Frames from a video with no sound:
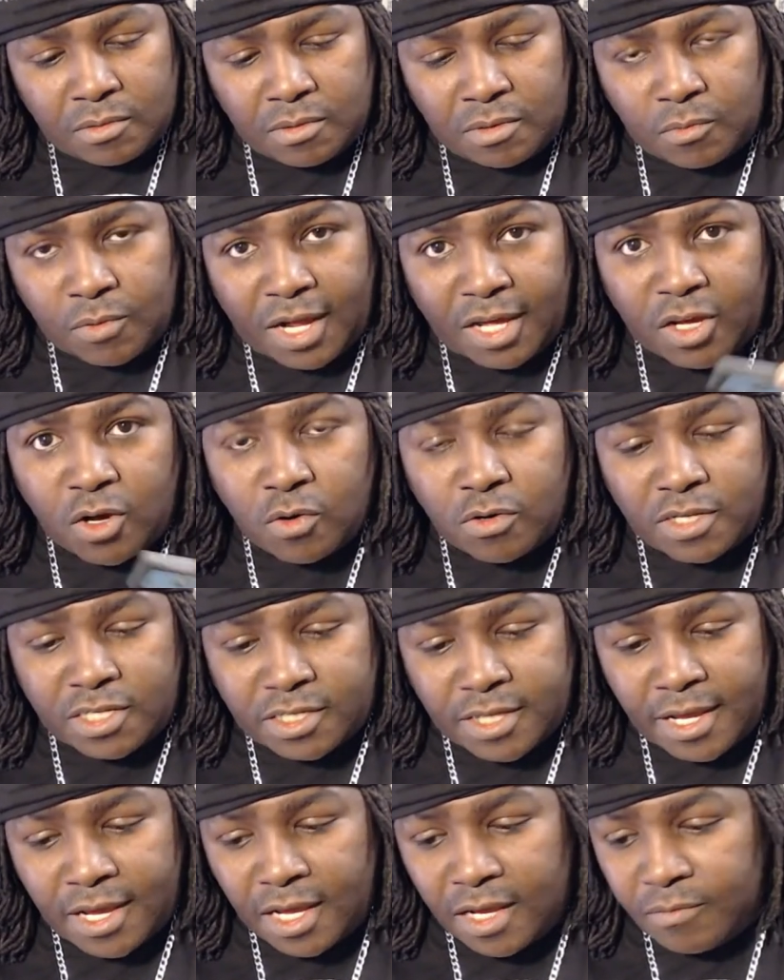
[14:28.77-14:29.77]
when I go to
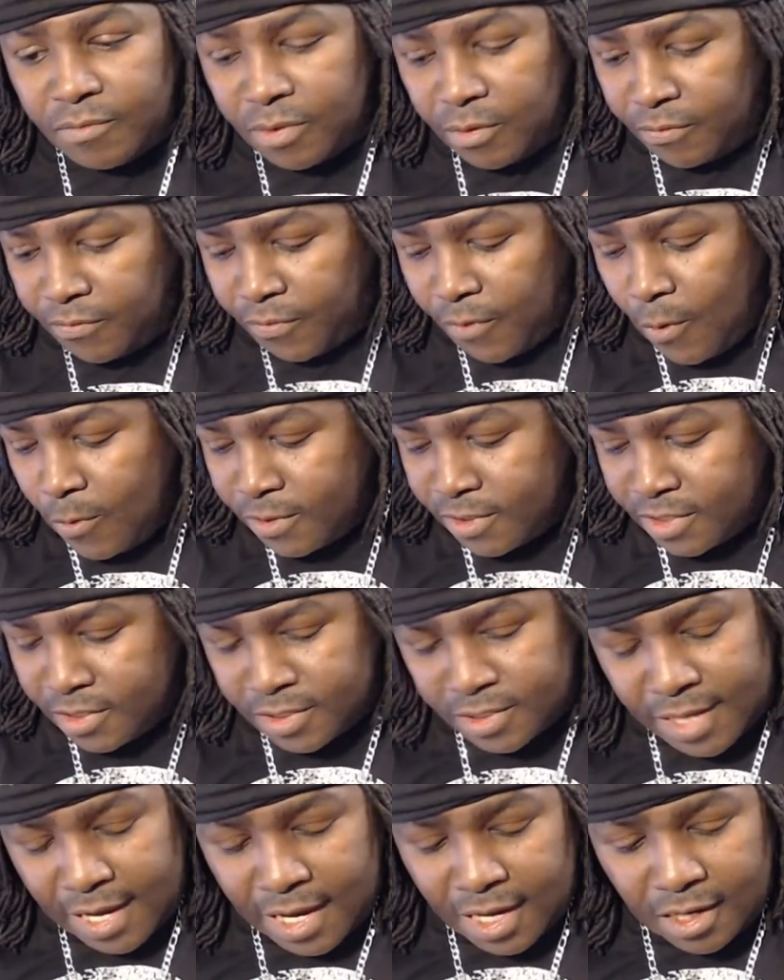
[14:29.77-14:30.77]
save, the first
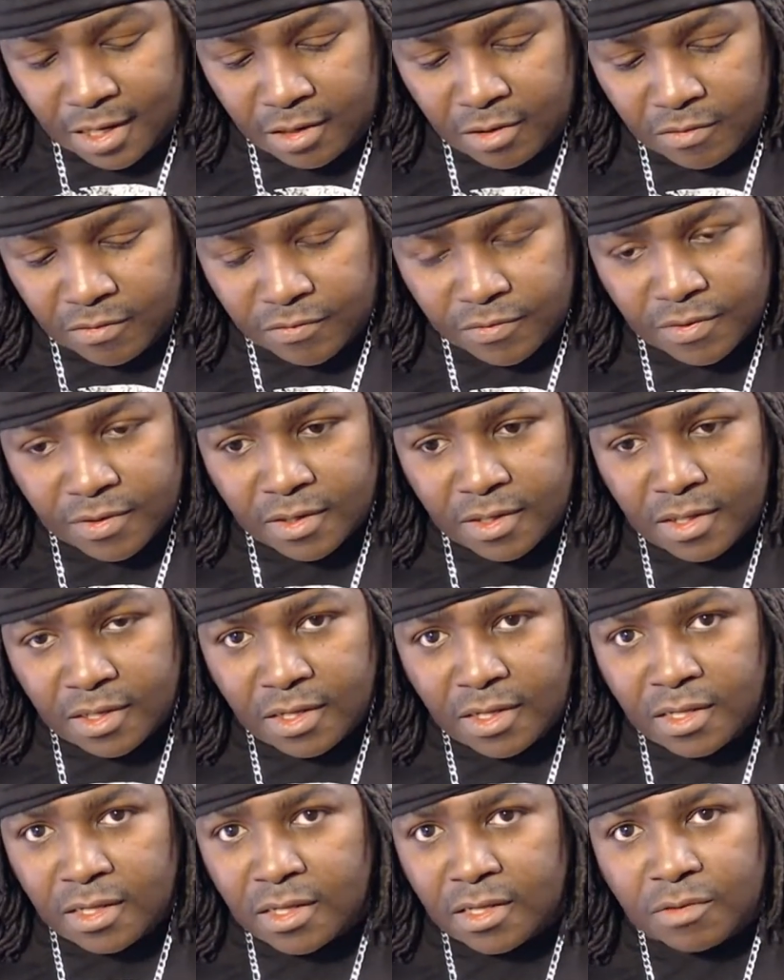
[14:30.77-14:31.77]
save
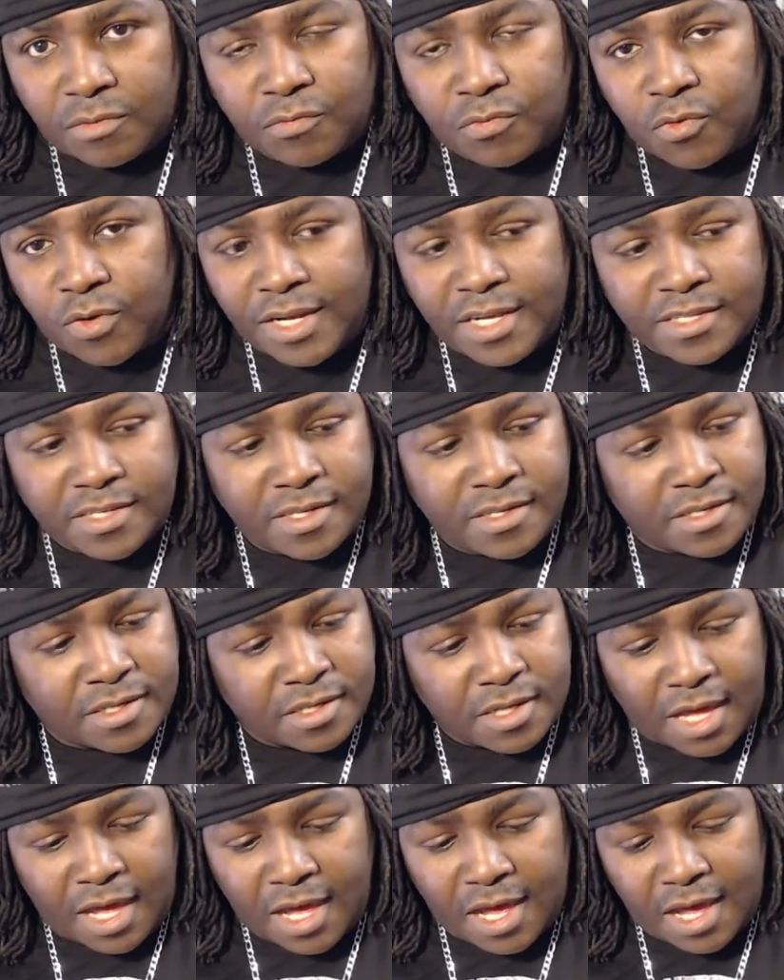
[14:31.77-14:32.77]

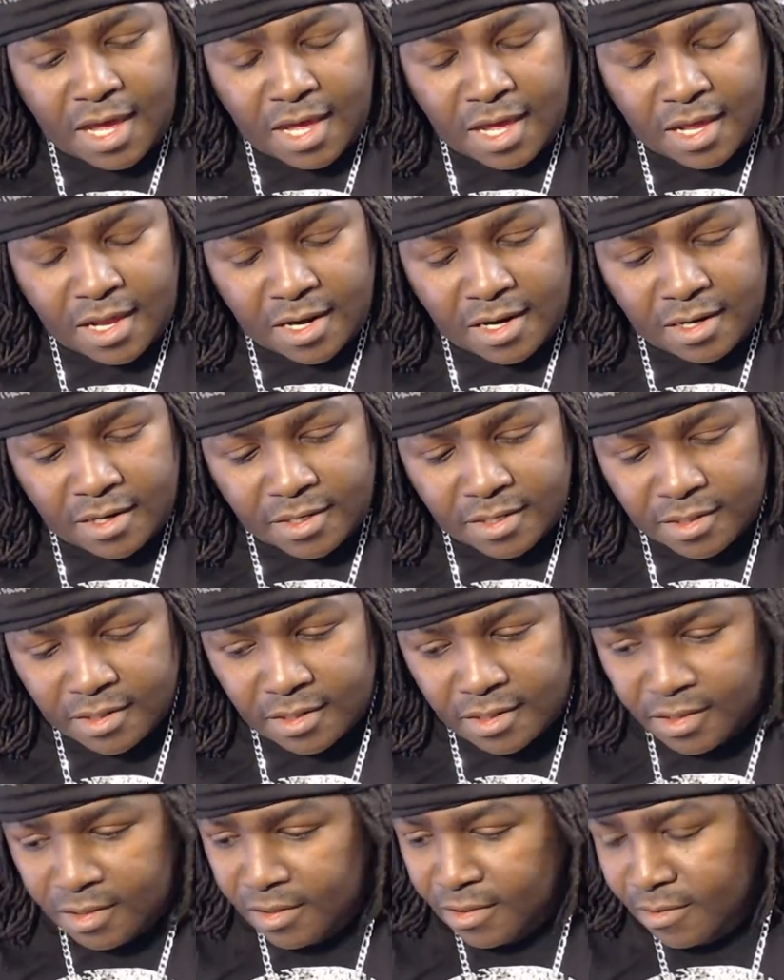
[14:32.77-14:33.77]
freezes and
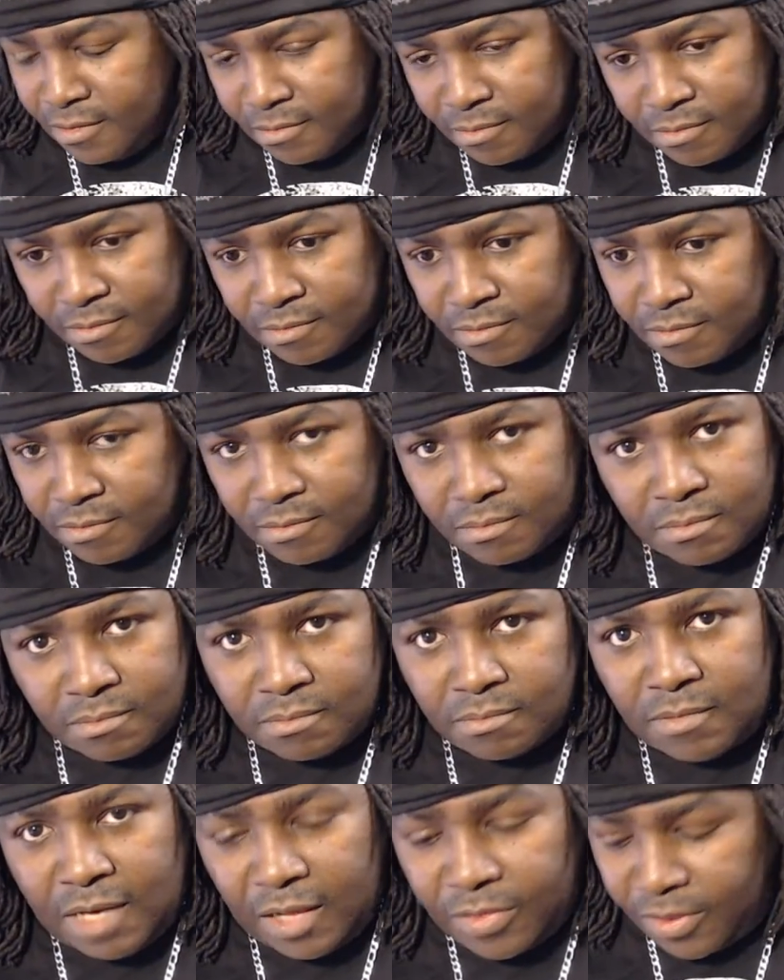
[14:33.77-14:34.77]

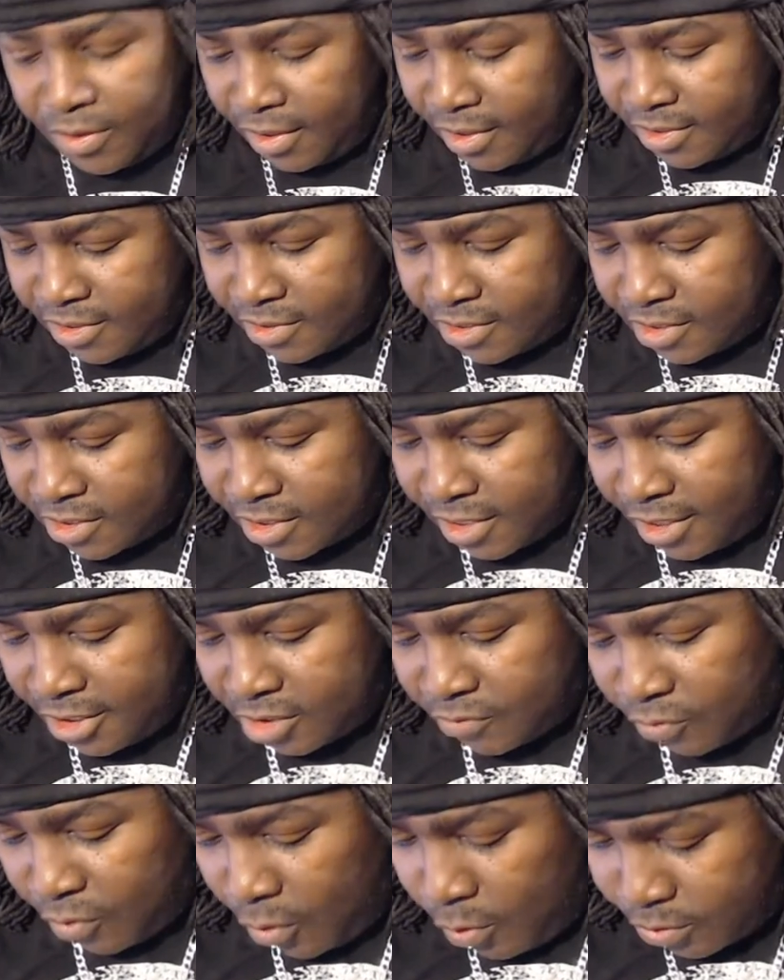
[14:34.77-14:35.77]
nothing. It just stays
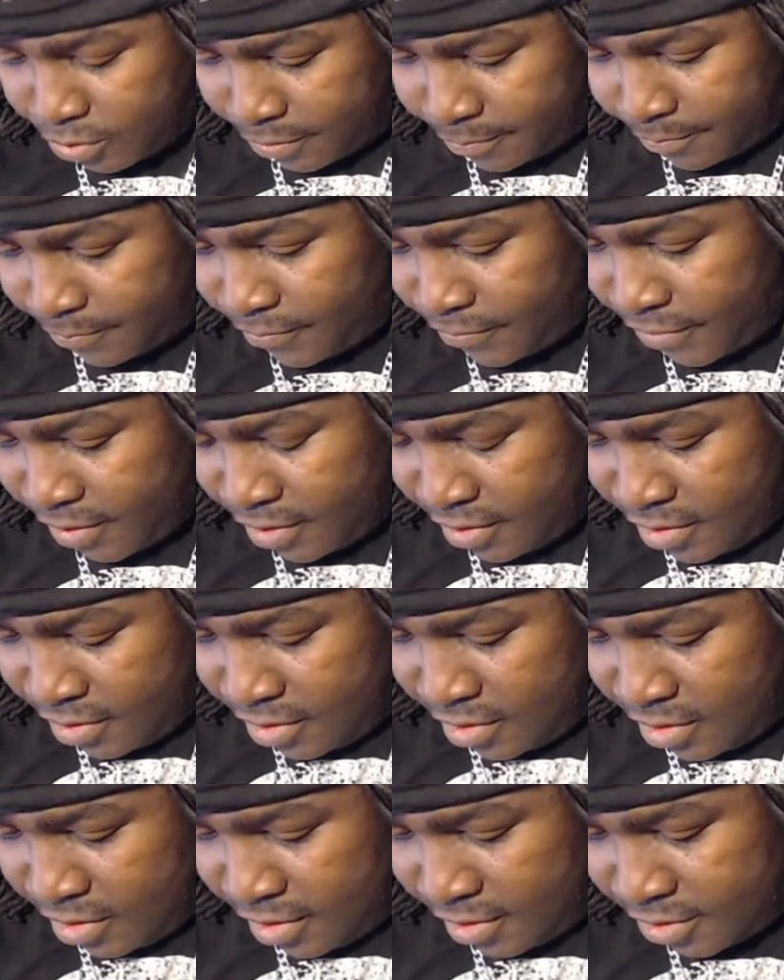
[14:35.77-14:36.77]
frozen.
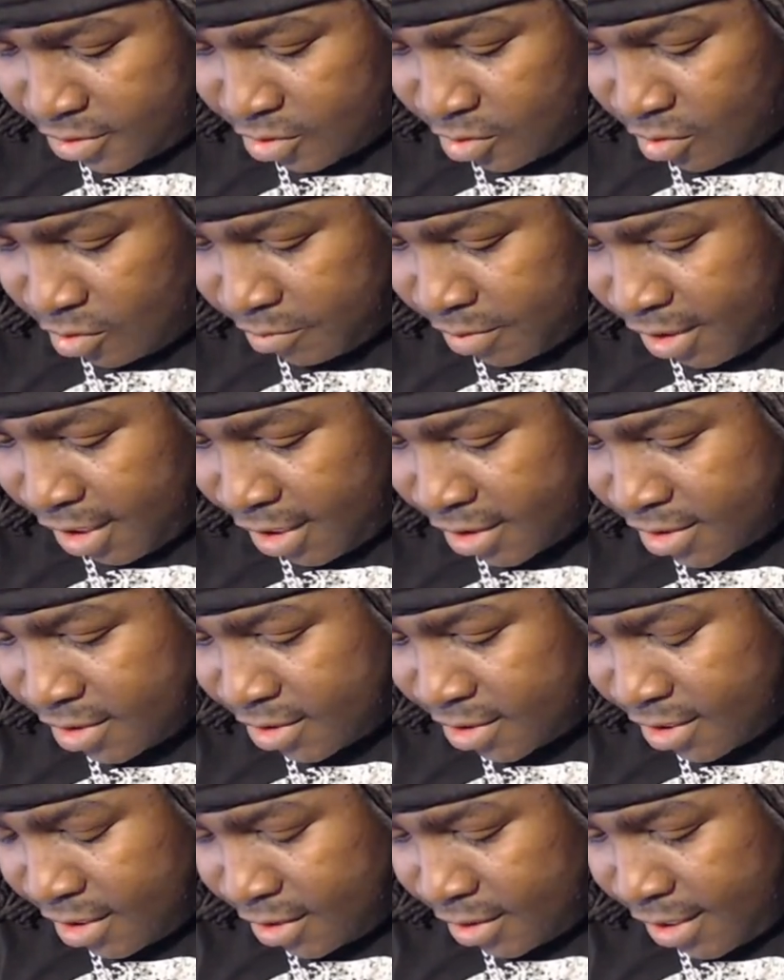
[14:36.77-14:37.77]
And so I'm going to have to
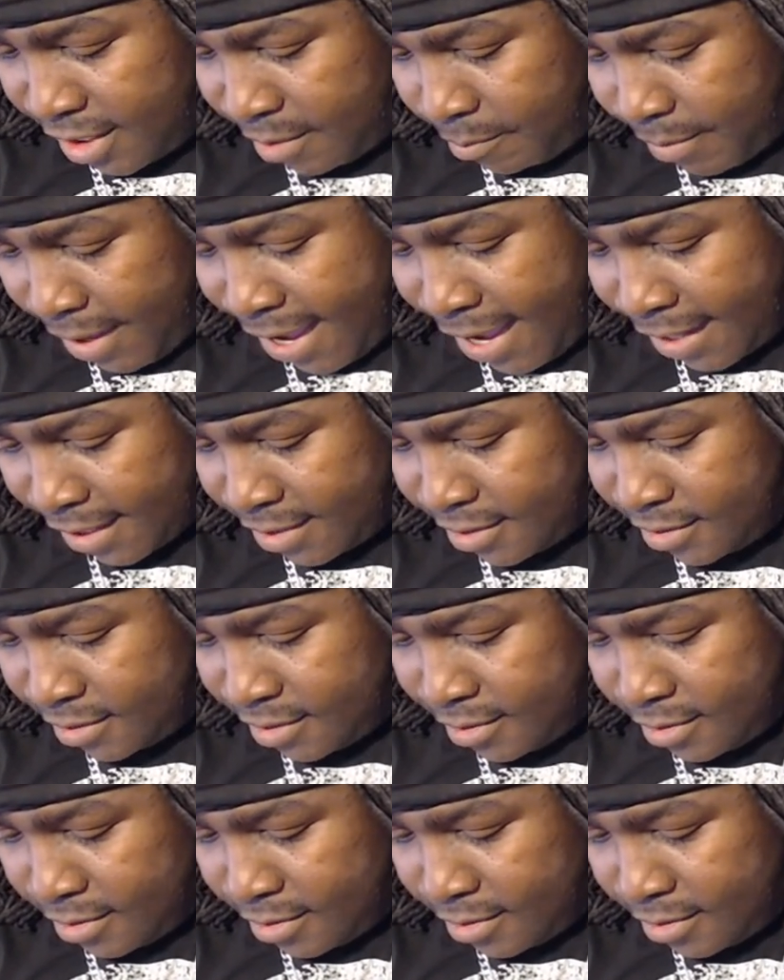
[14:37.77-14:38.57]
send that back,